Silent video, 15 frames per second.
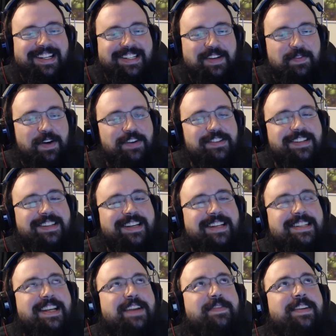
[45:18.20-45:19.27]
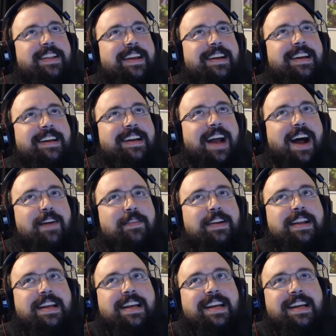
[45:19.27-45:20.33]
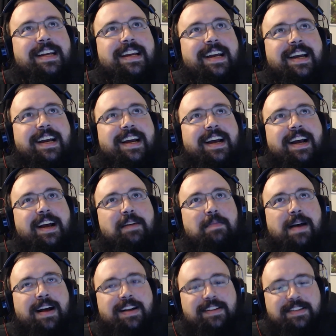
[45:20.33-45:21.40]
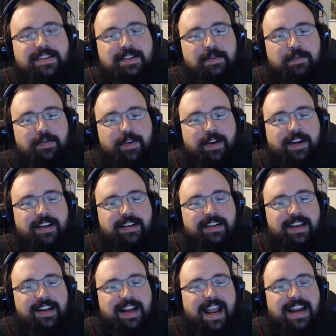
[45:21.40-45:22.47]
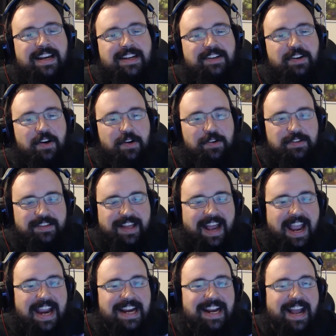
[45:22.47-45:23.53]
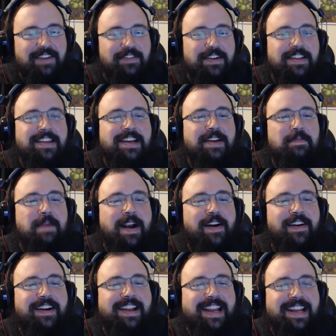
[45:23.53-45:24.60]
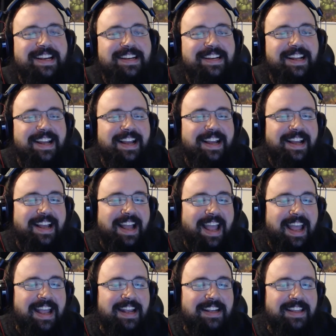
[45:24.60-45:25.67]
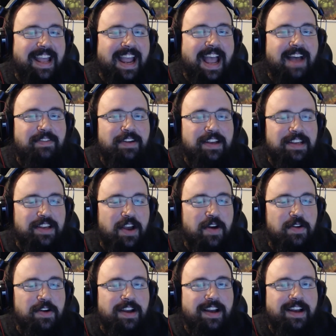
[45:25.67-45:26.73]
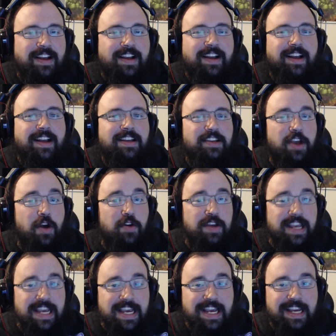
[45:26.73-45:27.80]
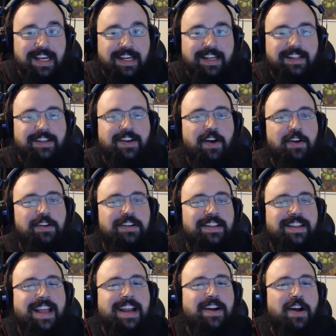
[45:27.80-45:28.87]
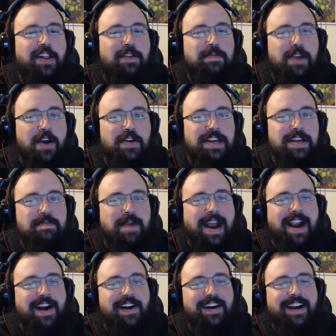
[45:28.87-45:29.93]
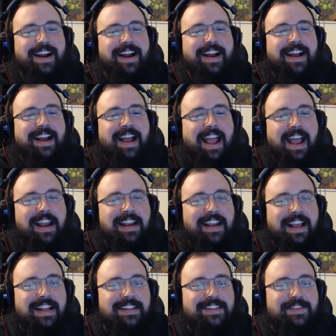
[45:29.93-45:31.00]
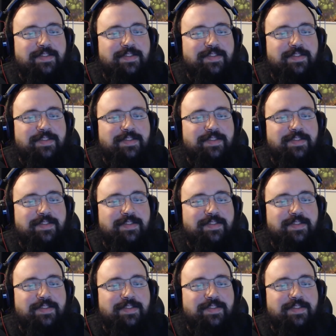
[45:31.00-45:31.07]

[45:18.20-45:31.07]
supposedly it's going to be like a comedy about some fucking Canadian girls that hate everything American, and they have a yogi they call him Yogi Bear, and it's